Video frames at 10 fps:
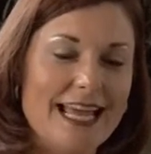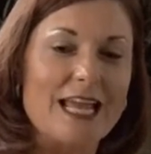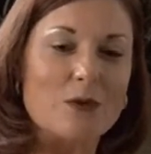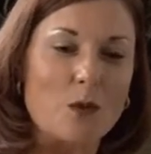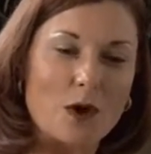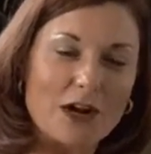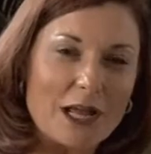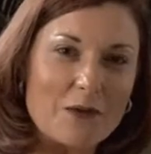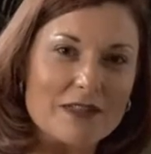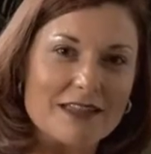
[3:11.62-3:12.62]
In
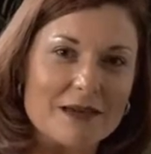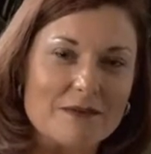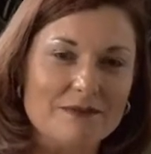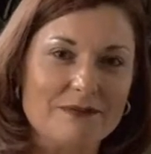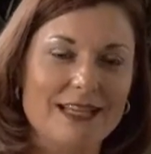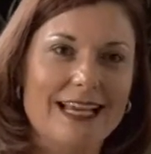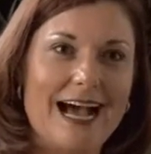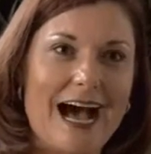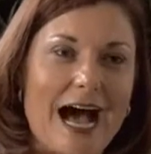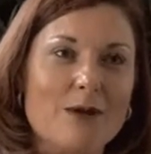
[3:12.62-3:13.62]
working with him,
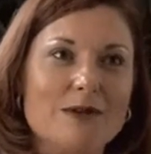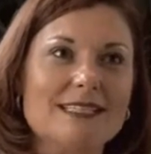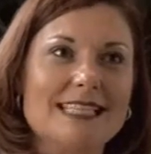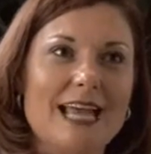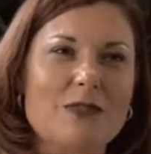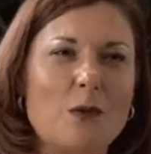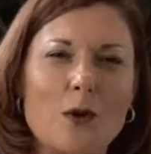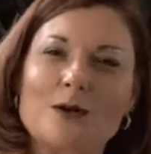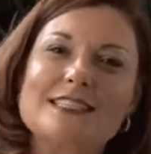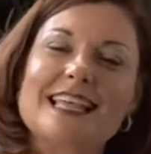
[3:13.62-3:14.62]
I would say the
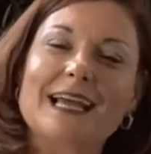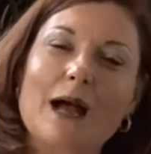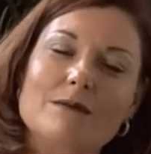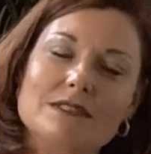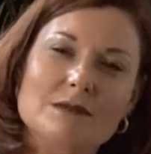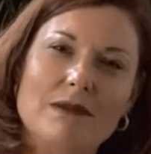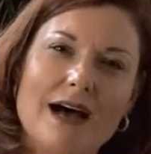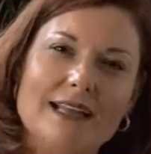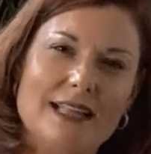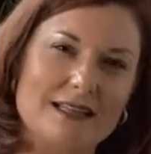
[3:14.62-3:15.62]
words that come to
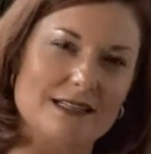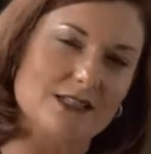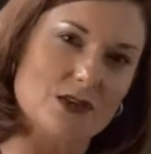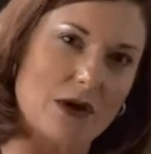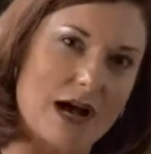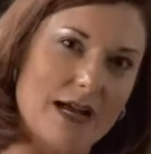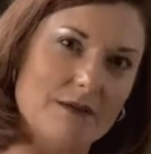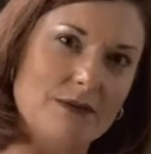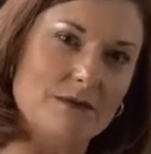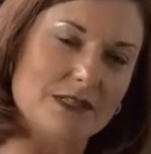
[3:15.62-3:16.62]
mind that
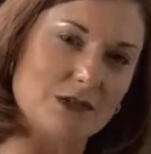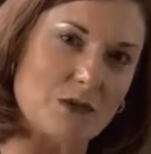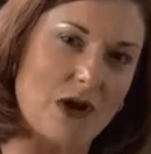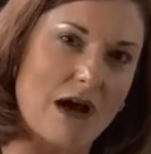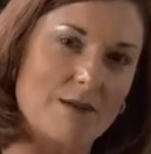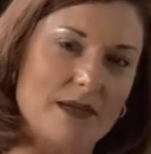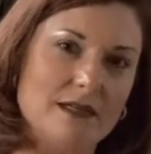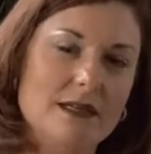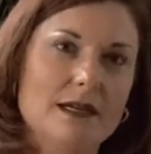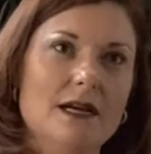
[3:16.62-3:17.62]
describe Mr. Mohammed
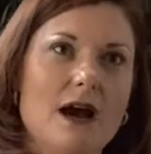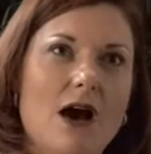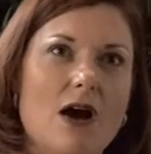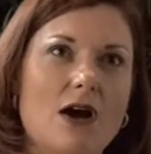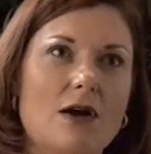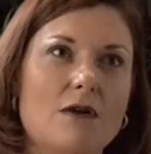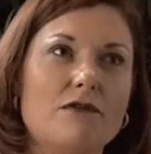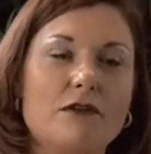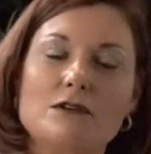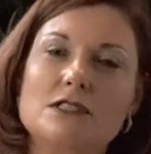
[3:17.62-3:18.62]
are
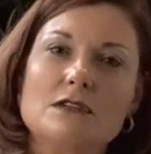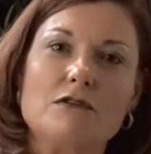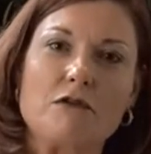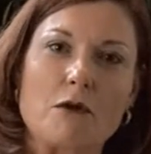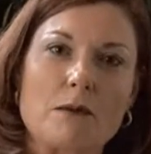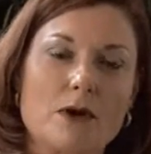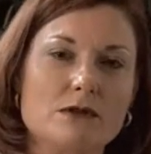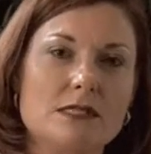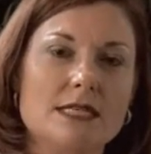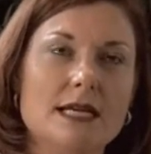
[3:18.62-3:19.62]
first and
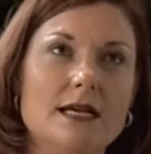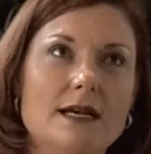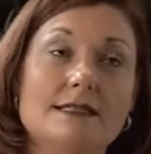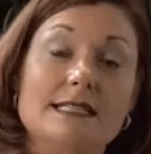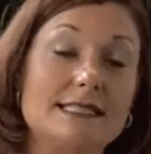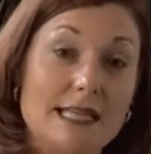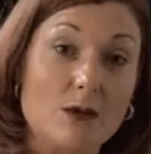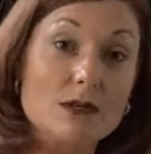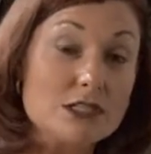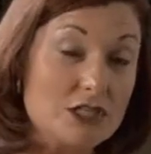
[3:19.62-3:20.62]
foremost,
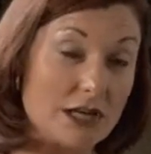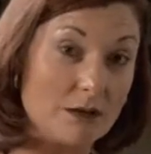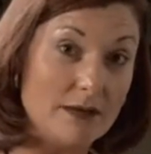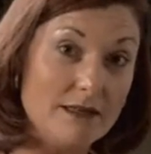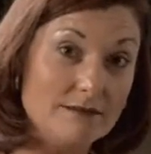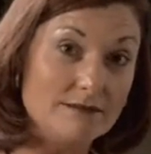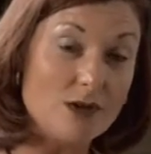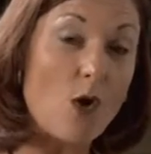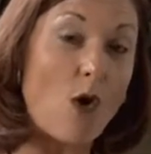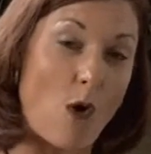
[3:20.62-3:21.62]
distinguished gentleman,
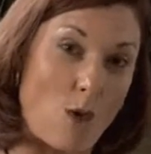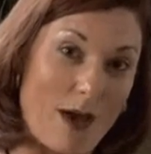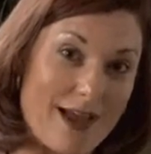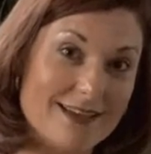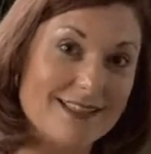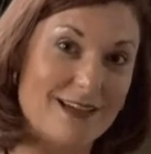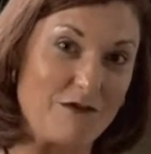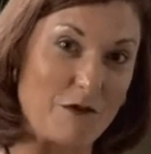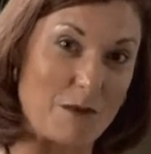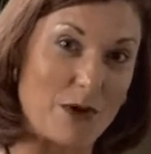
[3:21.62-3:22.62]
always and
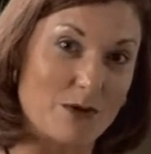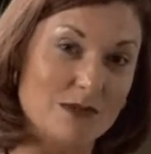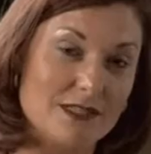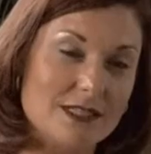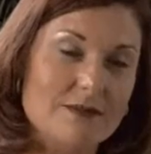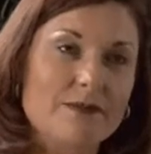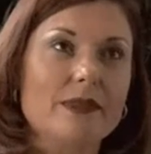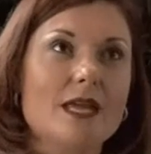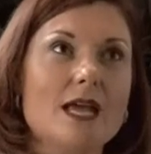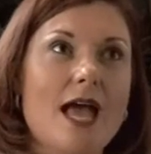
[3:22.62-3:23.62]
foremost,
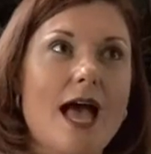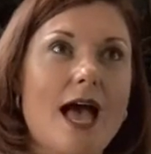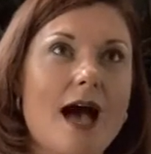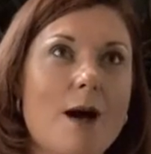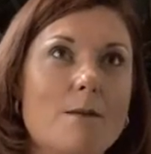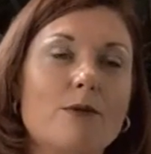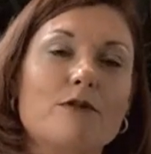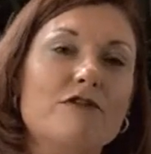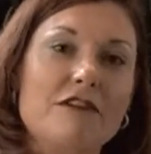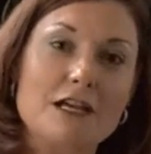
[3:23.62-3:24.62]

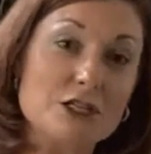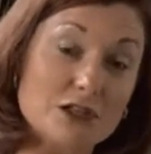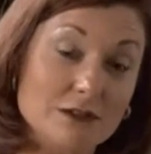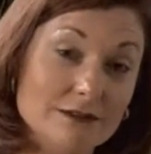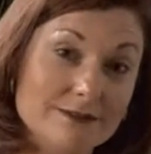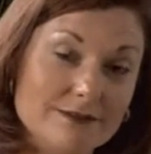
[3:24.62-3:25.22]
professional,